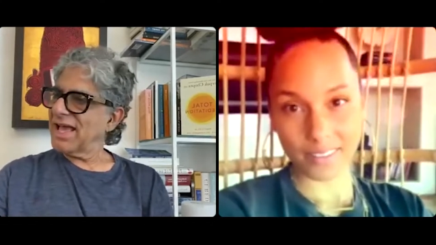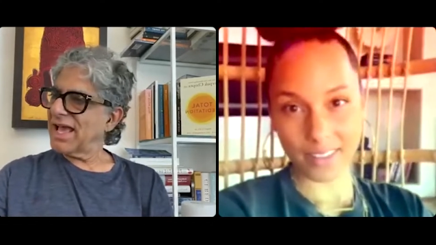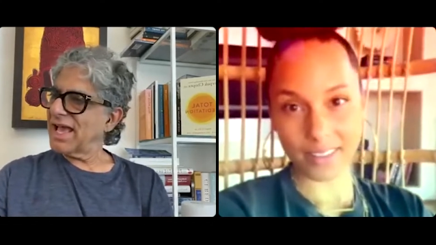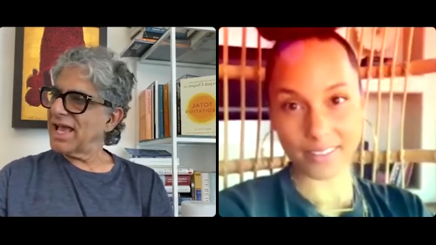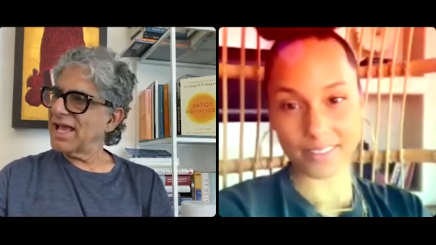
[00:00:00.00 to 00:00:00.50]

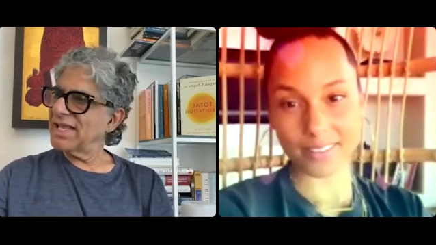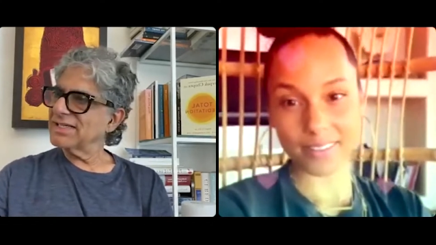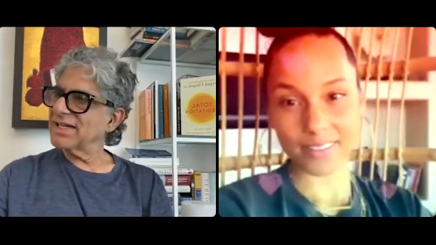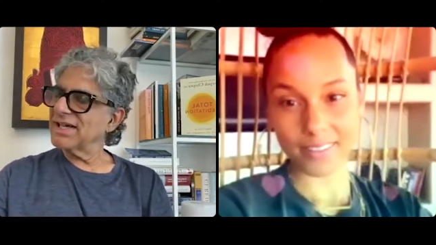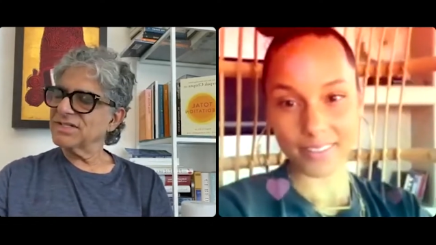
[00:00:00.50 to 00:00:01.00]

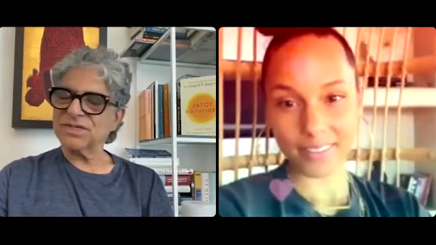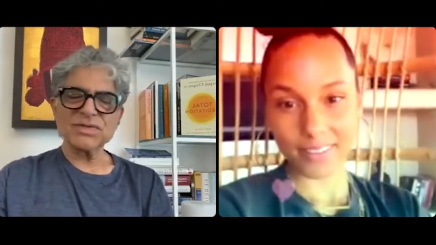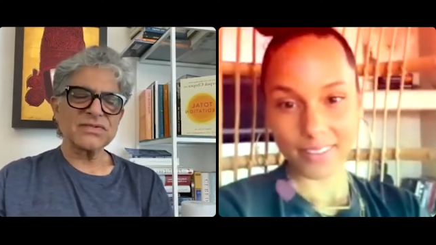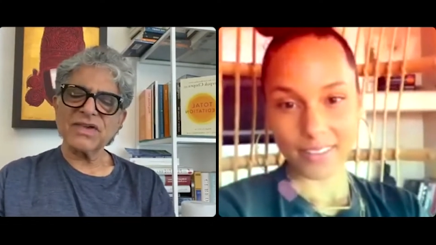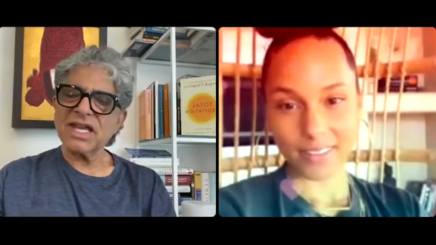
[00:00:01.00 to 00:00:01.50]
Speaker 1: And uh, she
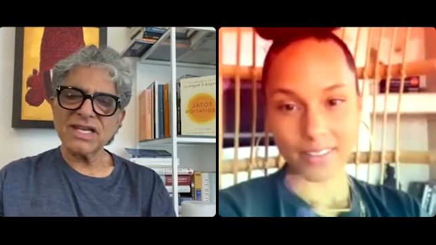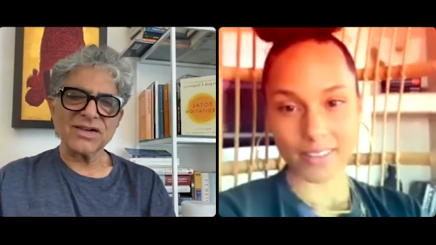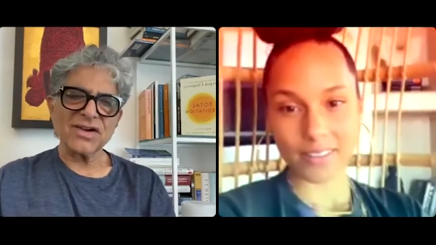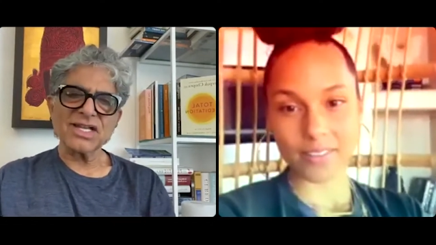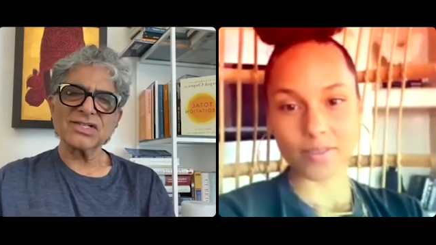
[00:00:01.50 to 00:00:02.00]
was very
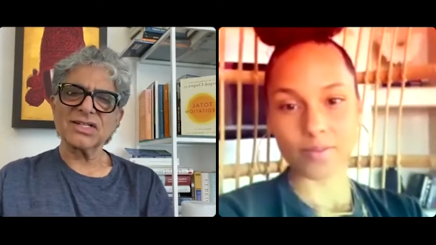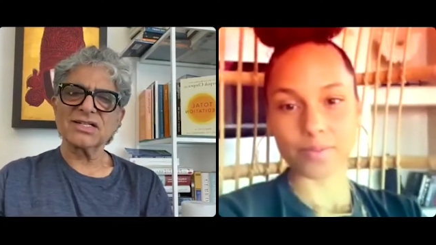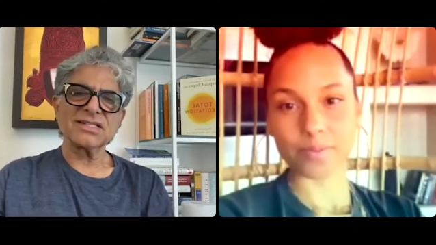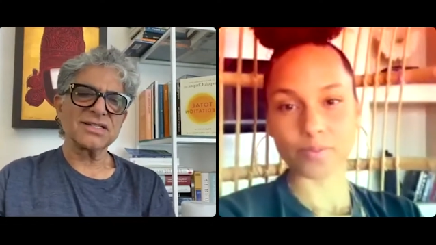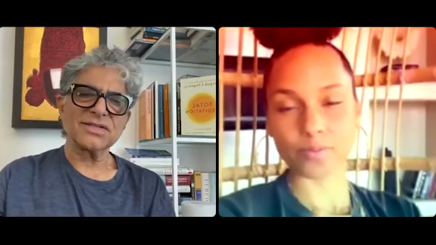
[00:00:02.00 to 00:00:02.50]

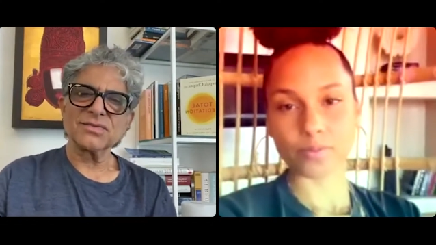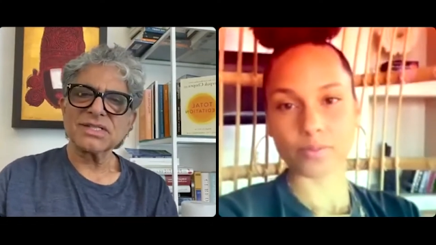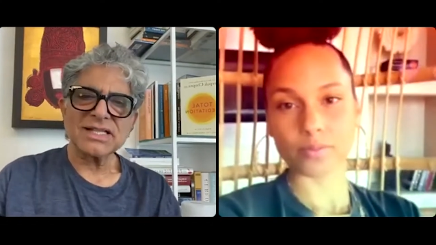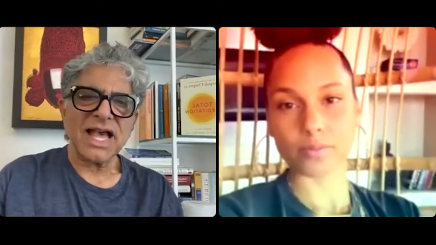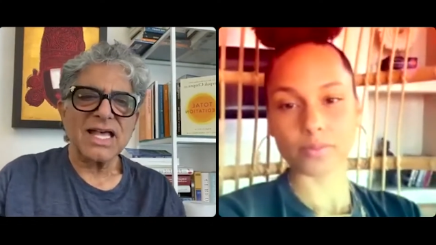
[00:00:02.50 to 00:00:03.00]
gracious. She
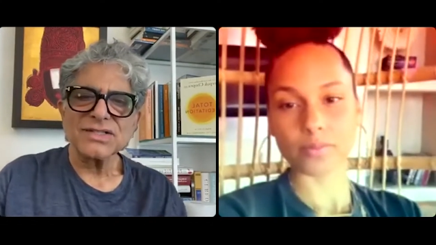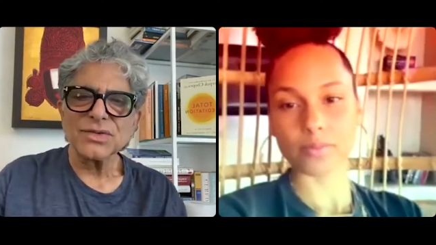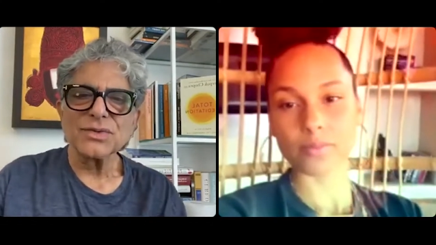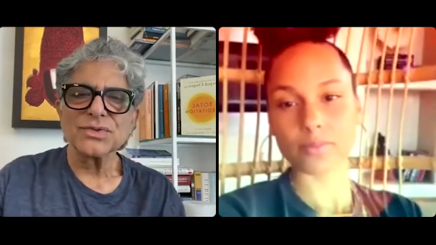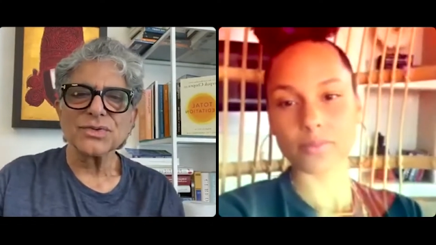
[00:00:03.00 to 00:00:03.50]
was, as
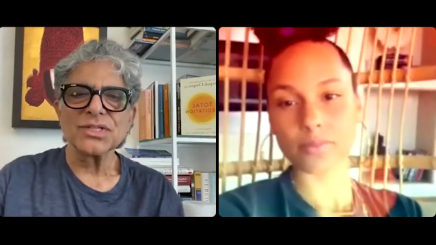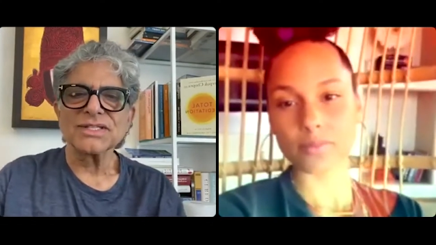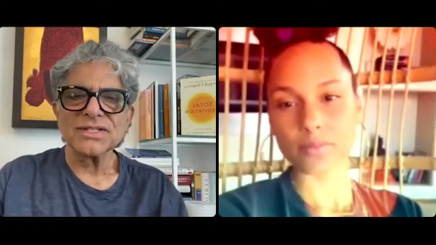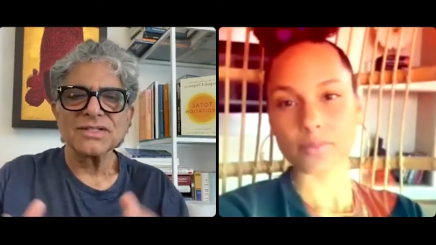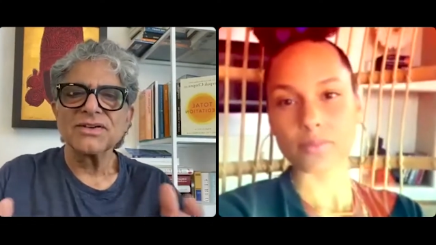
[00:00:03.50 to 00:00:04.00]
usual,
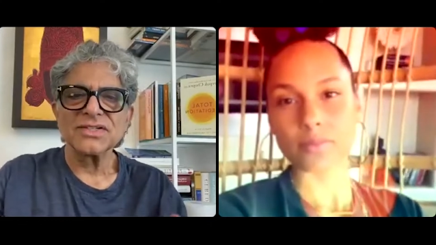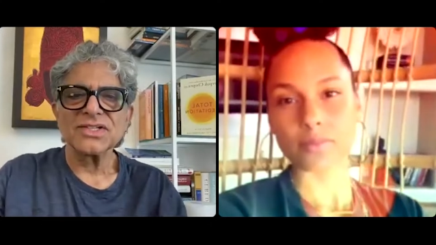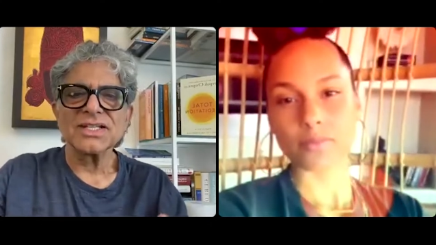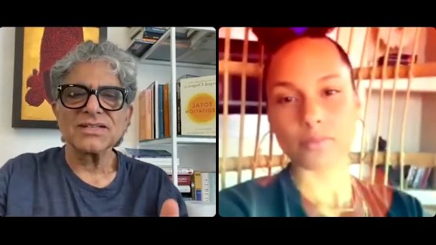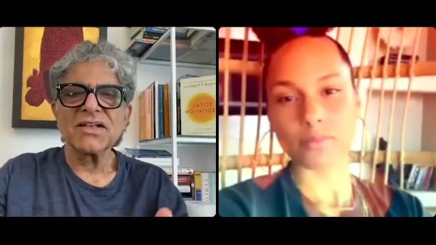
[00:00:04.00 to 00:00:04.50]
she, you know,
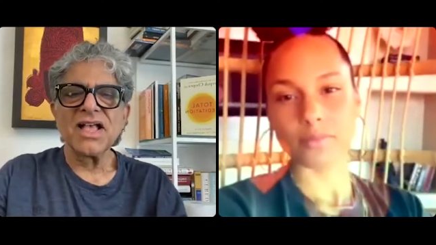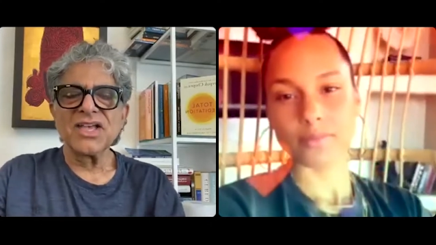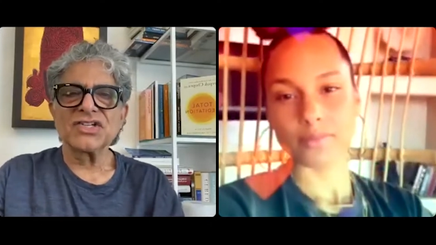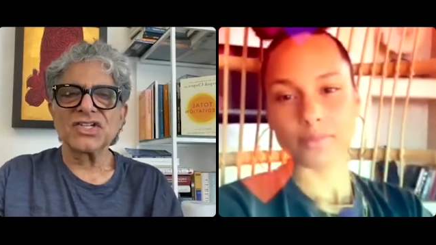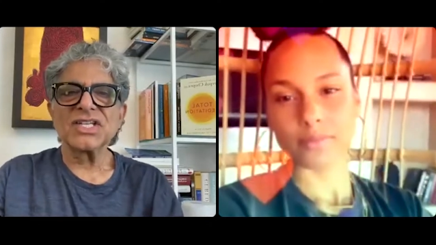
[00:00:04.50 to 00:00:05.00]
she,
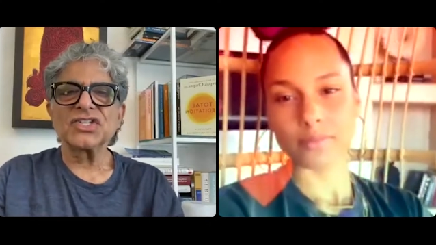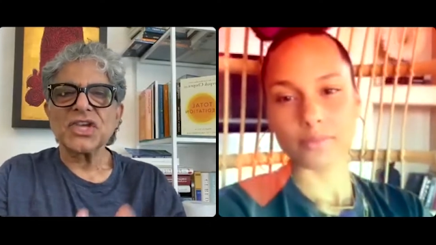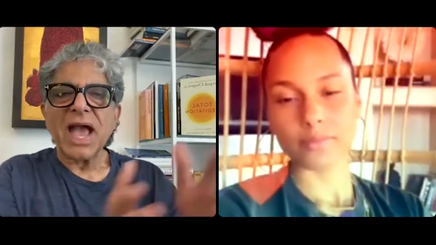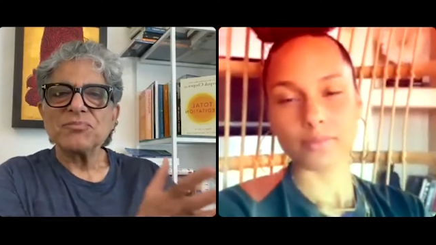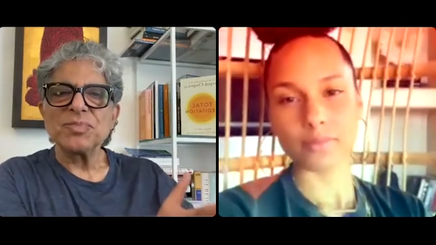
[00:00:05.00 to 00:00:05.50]
she
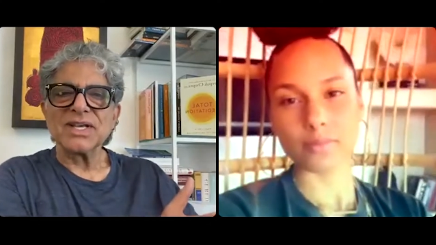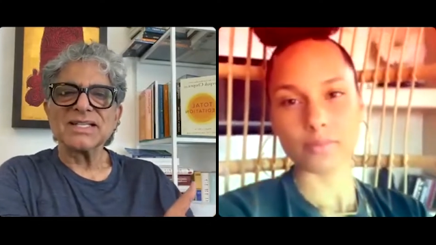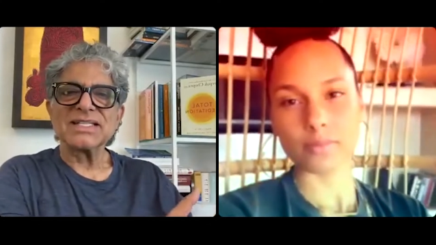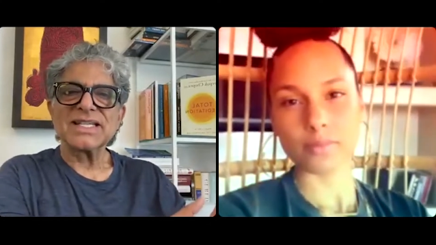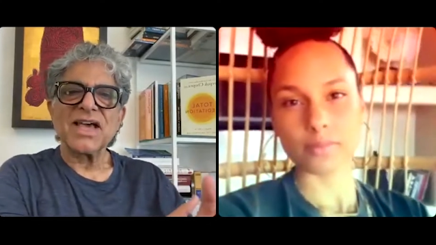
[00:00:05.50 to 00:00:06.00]

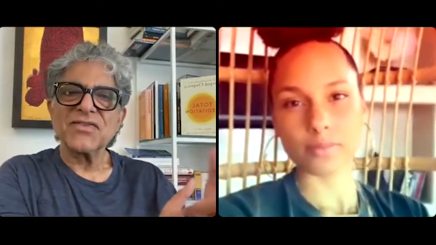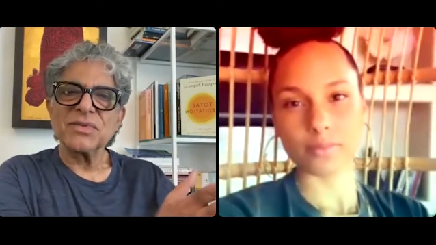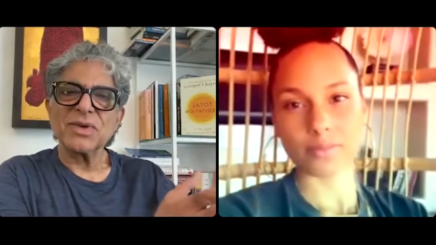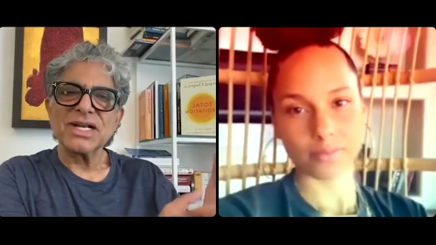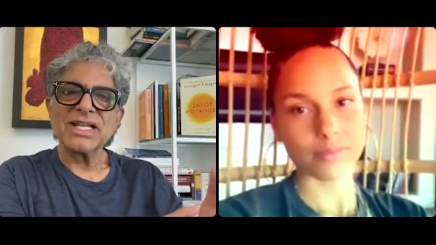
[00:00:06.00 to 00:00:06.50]
champions
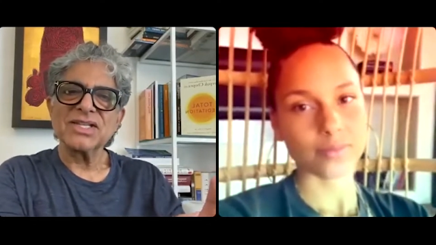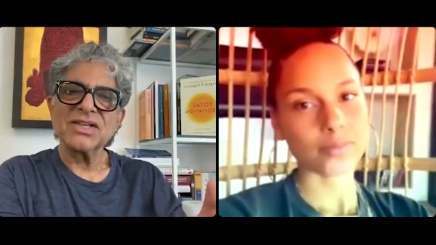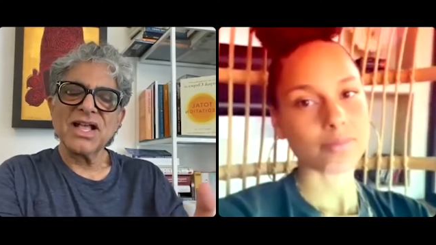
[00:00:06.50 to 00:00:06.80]
everybody.